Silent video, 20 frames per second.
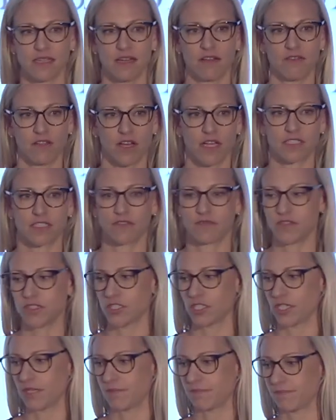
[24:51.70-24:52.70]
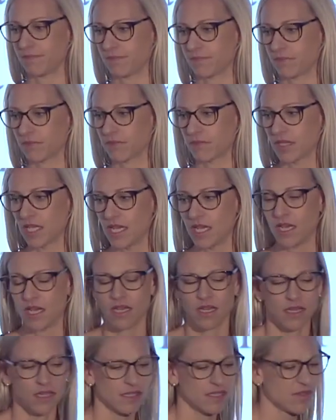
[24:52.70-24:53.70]
of loss aversion.
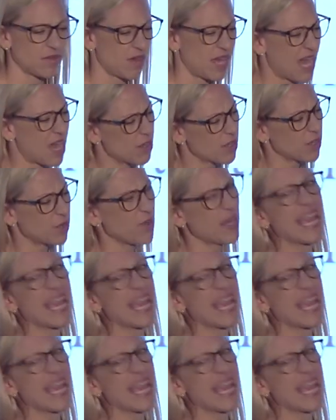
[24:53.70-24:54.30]
So how could we